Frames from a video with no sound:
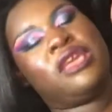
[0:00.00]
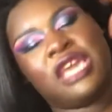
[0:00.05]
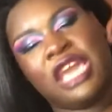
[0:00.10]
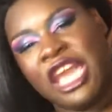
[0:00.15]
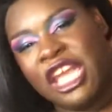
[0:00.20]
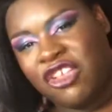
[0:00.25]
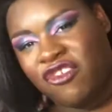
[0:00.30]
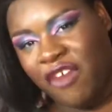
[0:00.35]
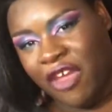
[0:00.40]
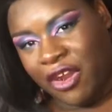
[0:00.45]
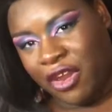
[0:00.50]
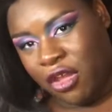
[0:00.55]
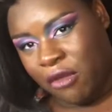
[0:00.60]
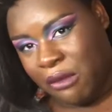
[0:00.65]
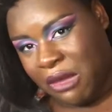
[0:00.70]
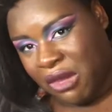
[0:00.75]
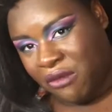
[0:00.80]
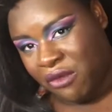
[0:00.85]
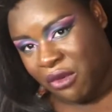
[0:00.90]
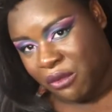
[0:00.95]
he trying to go
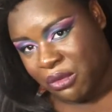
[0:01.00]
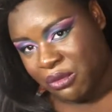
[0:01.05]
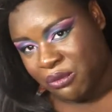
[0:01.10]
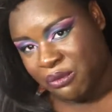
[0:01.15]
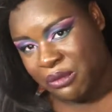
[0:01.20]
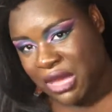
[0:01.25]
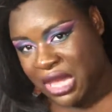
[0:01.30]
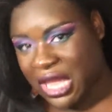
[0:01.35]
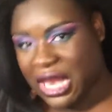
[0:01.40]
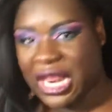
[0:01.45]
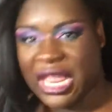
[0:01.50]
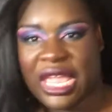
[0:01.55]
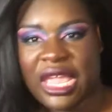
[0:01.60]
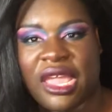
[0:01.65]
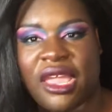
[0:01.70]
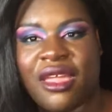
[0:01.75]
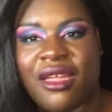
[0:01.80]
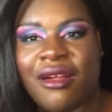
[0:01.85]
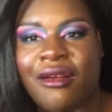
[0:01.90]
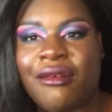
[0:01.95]
back where we met it.
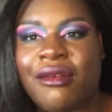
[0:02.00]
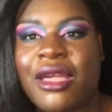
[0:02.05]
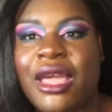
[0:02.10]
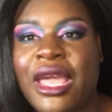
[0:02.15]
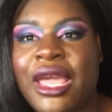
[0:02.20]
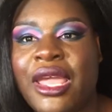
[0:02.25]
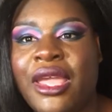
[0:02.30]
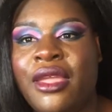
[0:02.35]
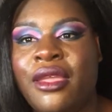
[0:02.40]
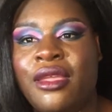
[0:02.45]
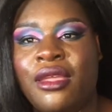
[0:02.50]
Okay.